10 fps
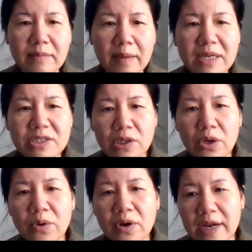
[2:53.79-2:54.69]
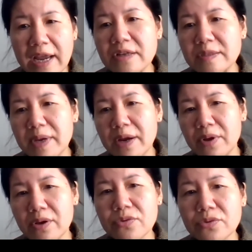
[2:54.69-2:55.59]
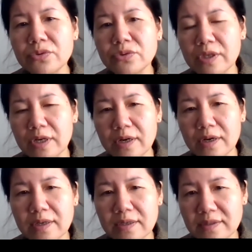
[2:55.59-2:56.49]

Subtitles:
a much lower energy barrier through the